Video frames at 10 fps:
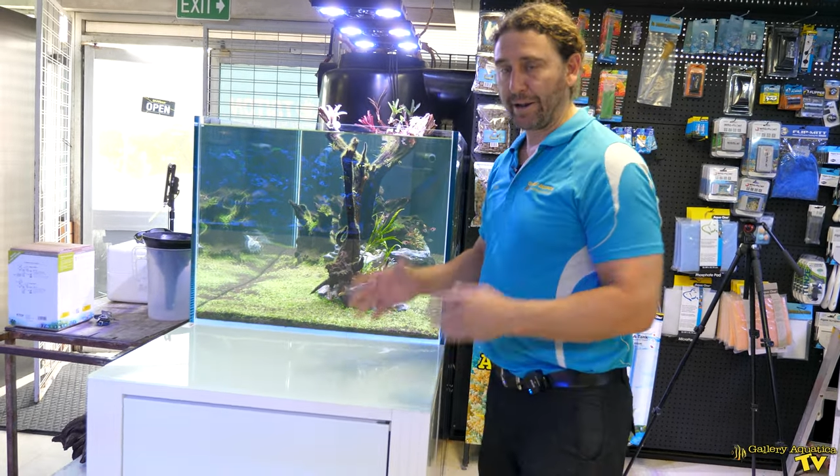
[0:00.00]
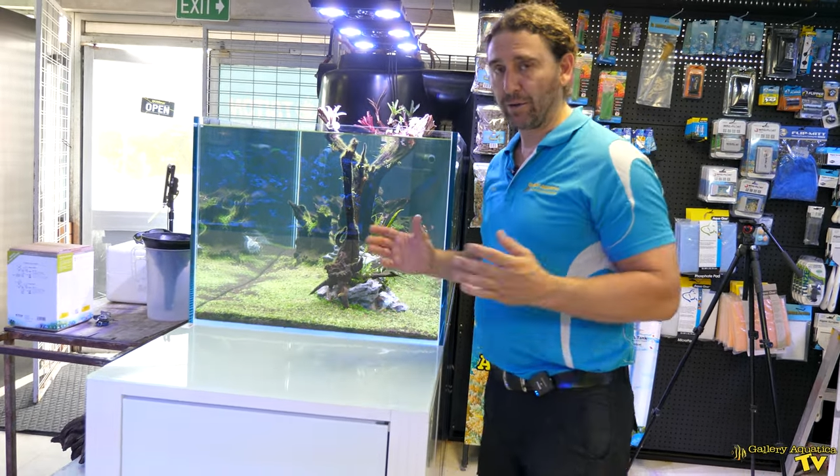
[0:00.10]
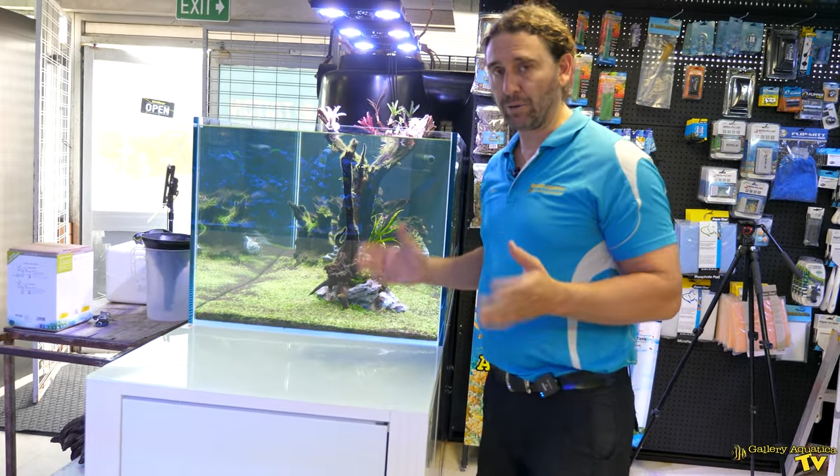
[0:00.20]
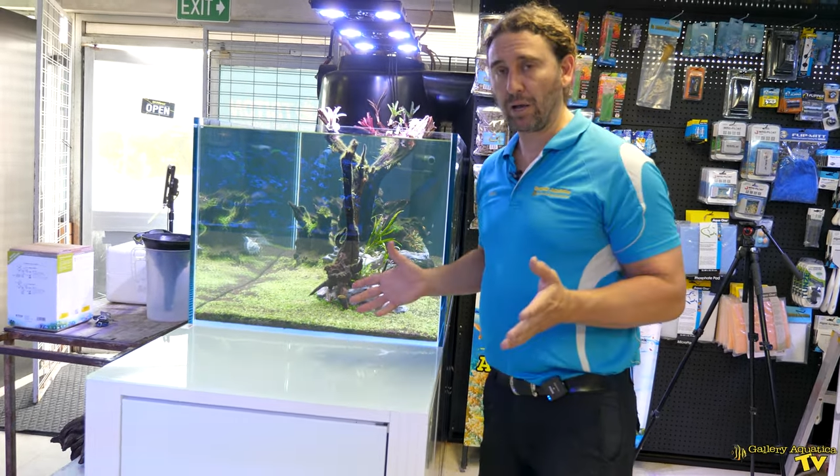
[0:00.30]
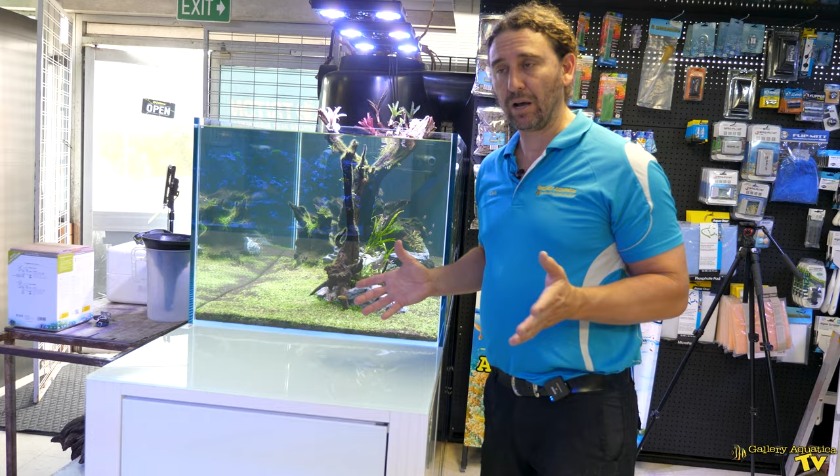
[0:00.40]

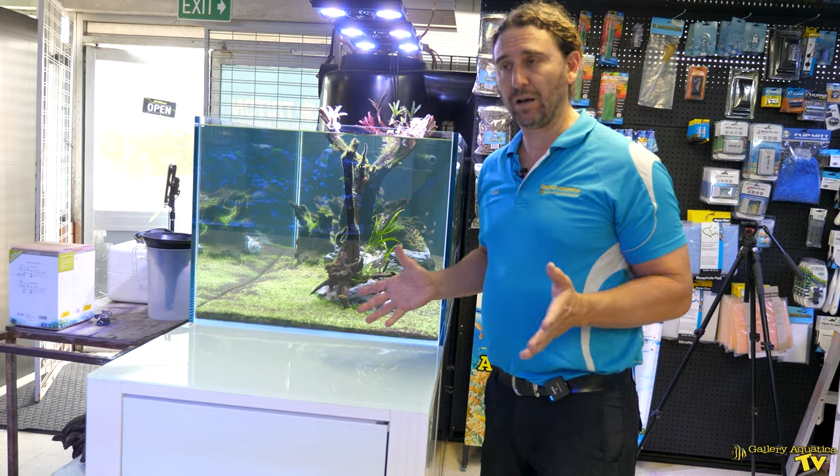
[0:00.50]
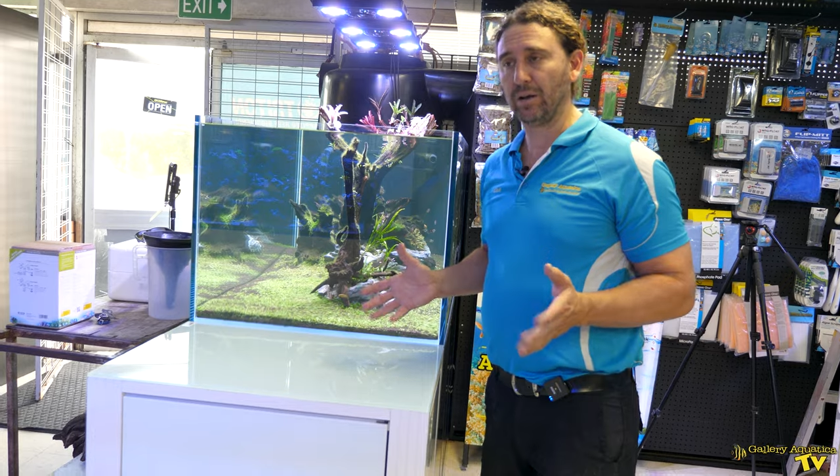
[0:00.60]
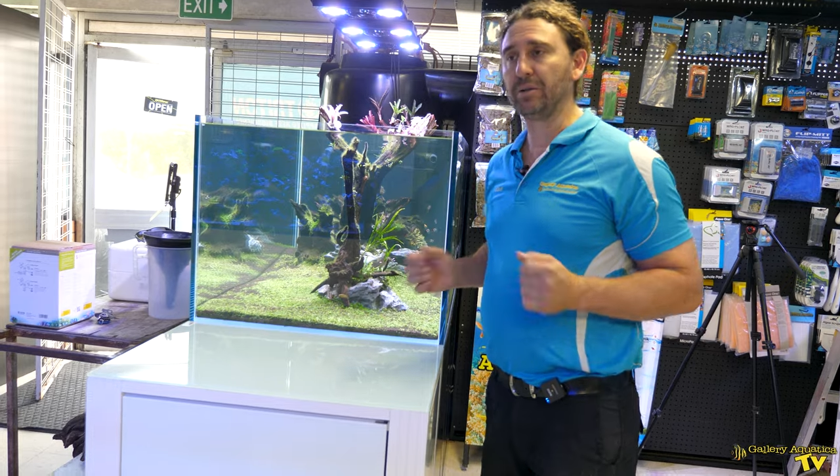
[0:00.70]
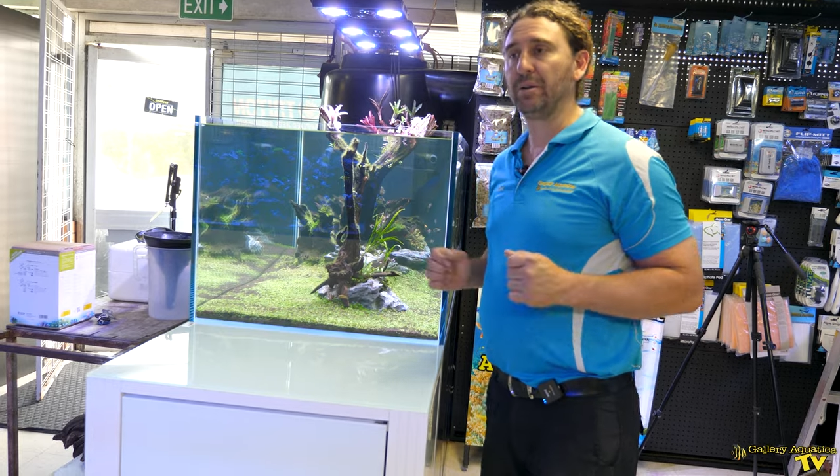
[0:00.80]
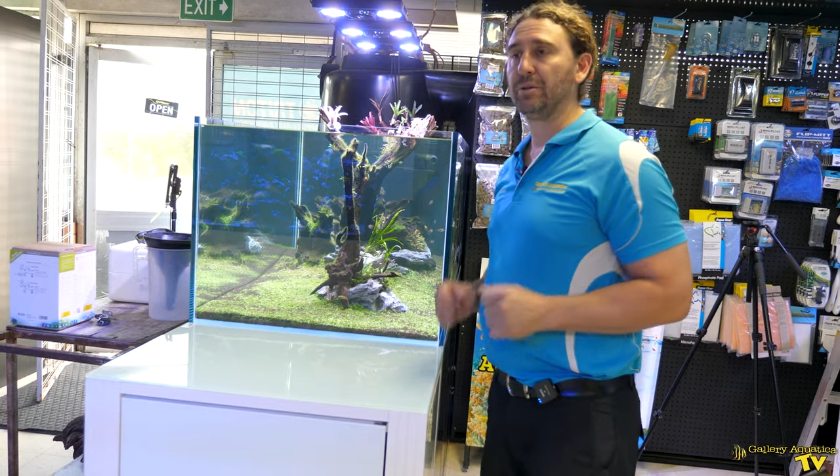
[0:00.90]

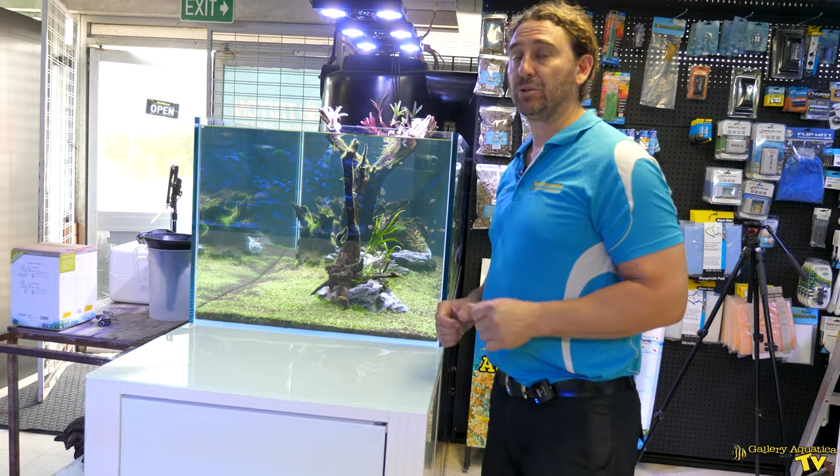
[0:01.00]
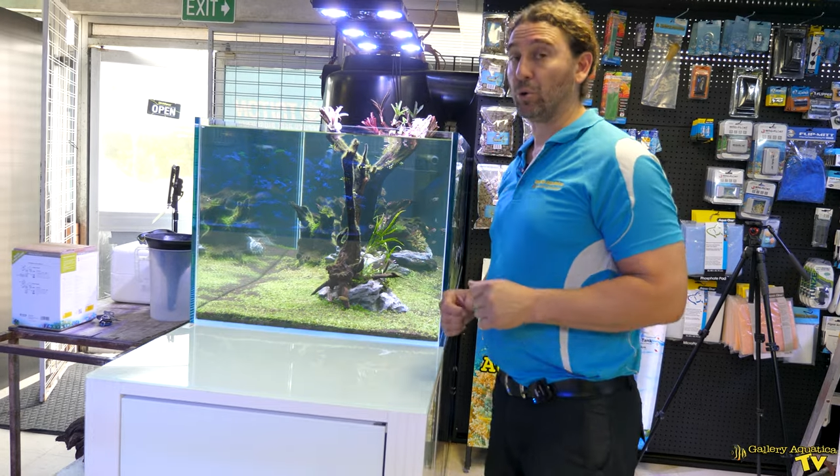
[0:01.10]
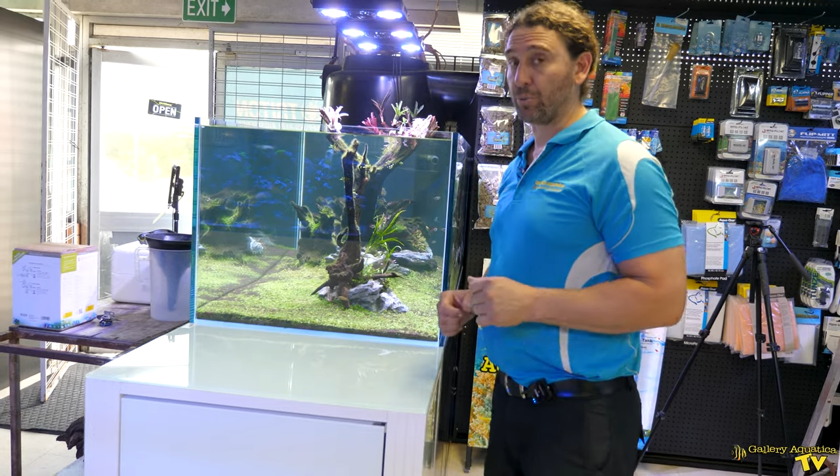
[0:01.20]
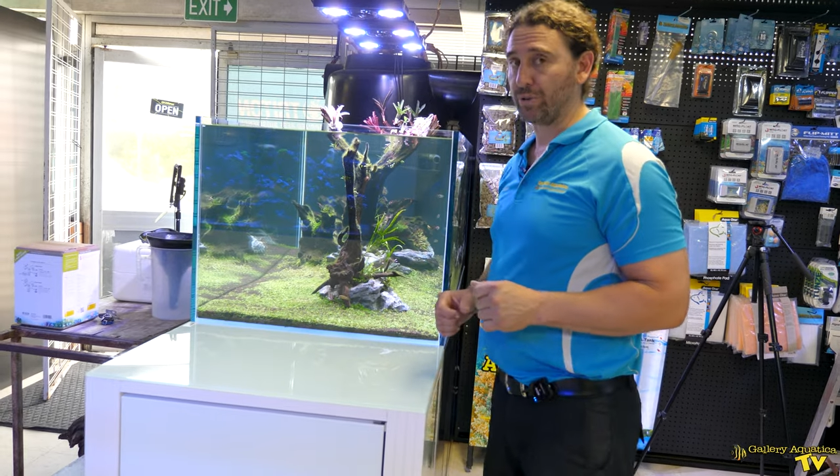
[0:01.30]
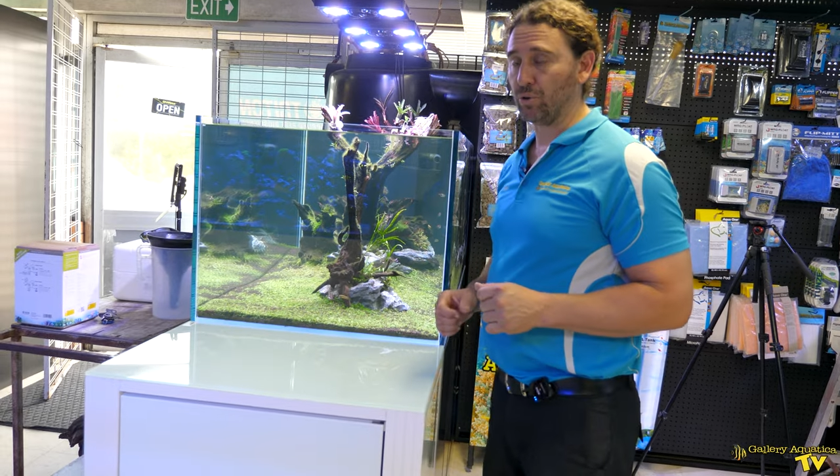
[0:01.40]
our
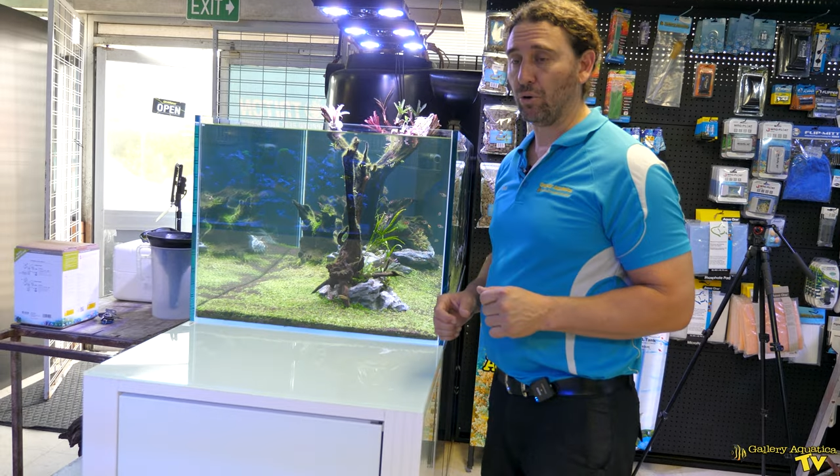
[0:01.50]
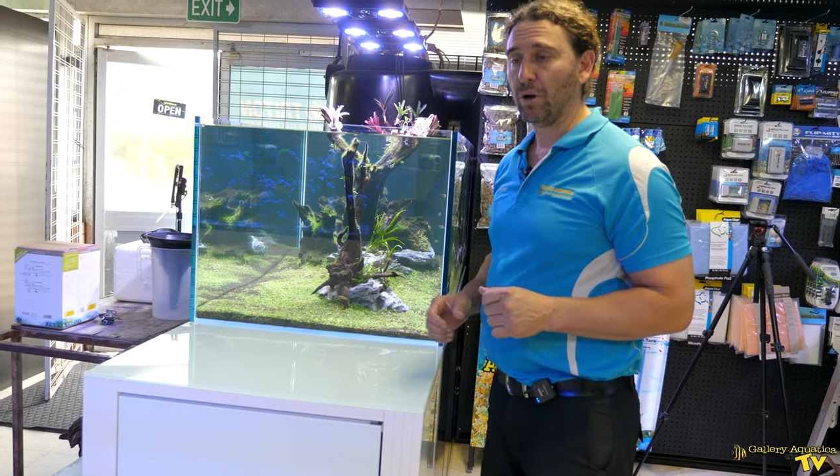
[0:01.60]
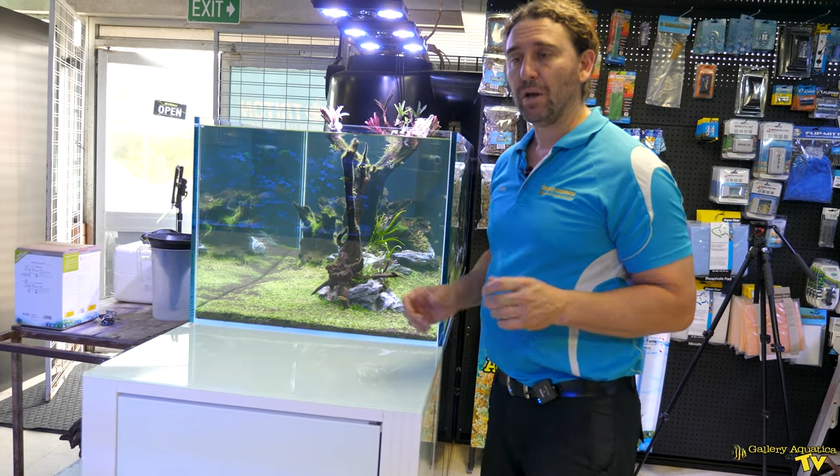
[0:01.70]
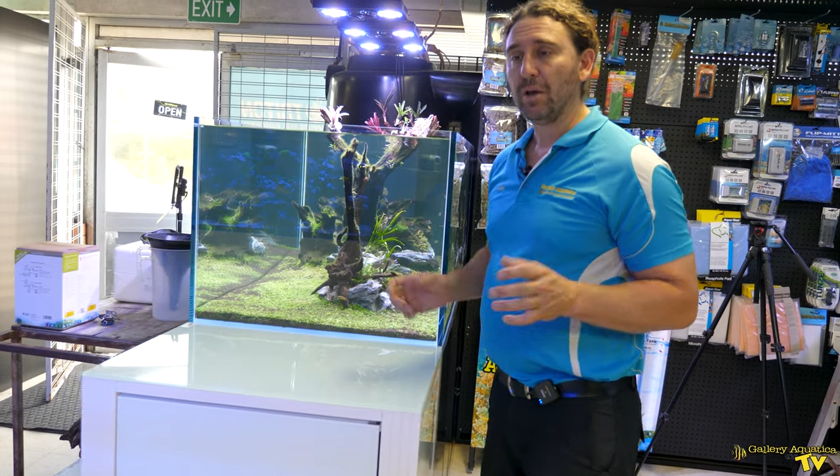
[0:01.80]
Salisbury store,